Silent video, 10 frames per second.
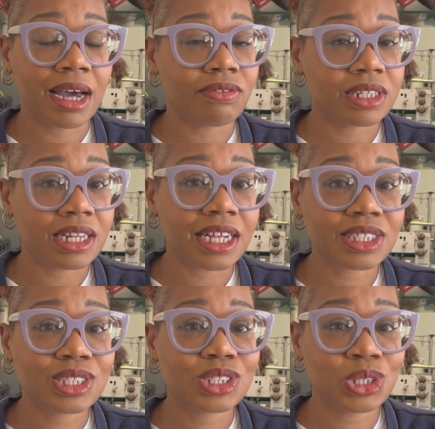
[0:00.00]
have a
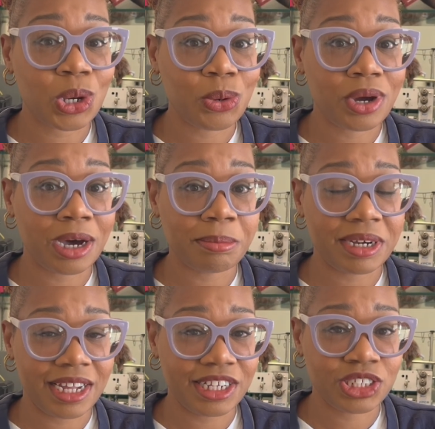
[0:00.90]
Lutz toe
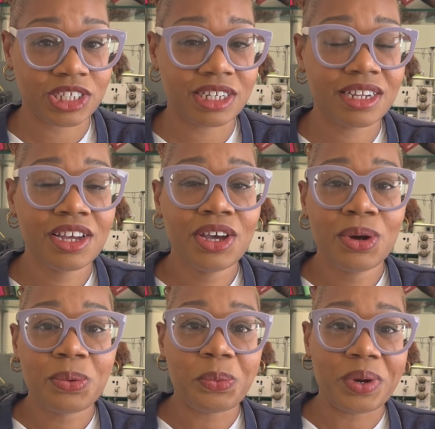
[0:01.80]
combination,
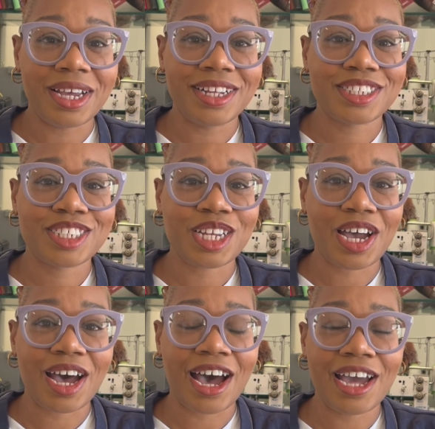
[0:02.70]
which
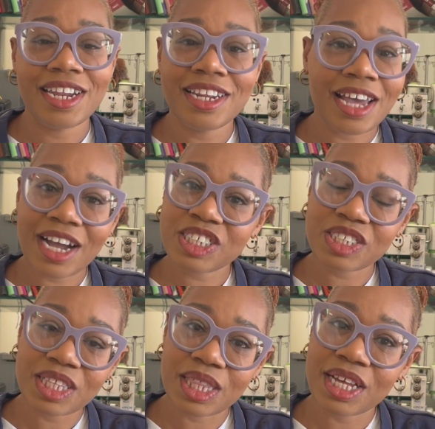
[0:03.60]
I didn't
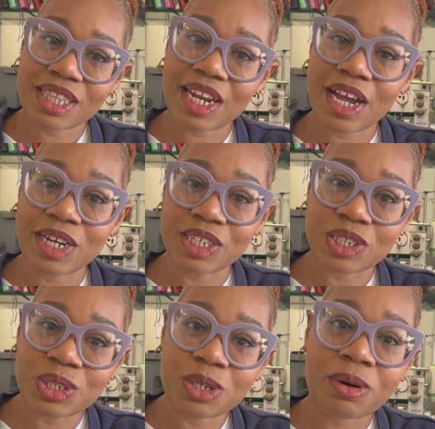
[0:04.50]
actually think that I could
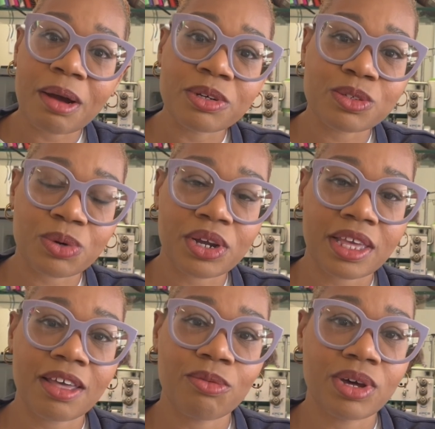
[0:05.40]
do. When I was
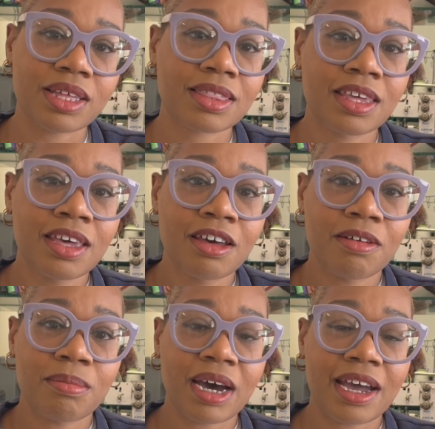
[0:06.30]
working with
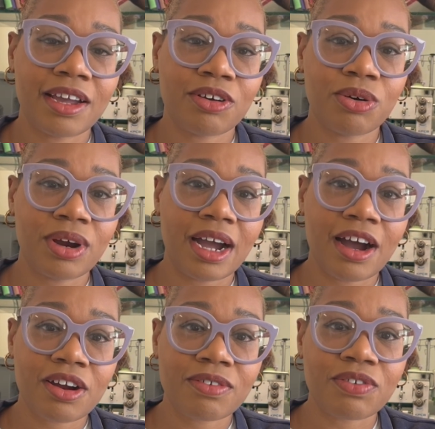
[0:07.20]
my
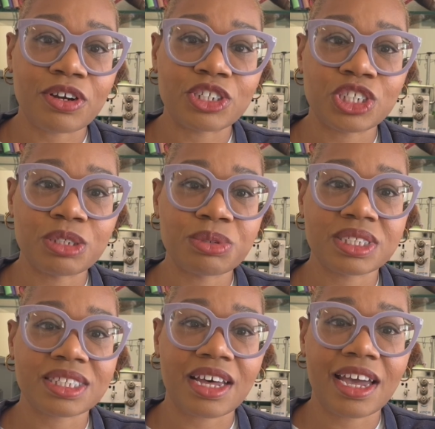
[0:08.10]
choreographer, she
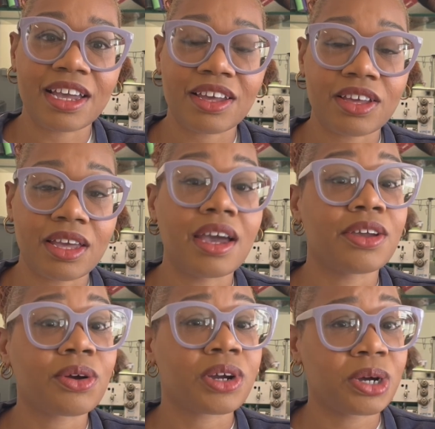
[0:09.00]
was like, yeah,
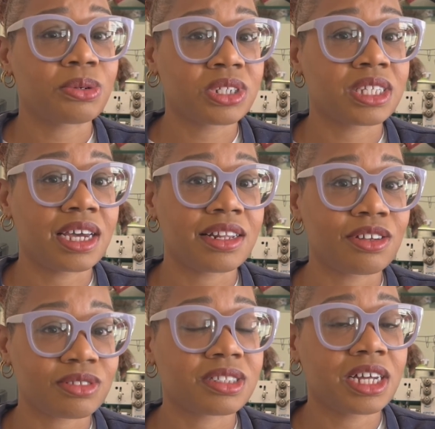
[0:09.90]
your coach said
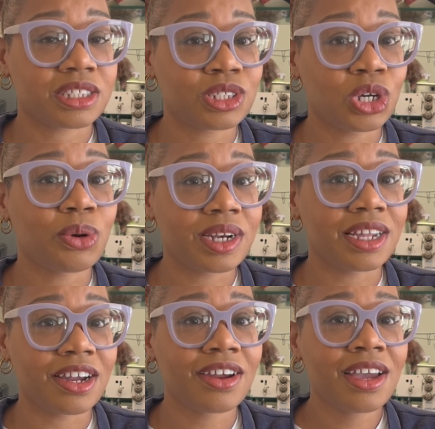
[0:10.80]
there's a Lutz toe in
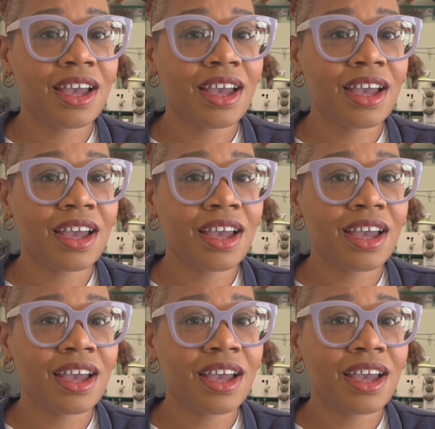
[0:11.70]
here.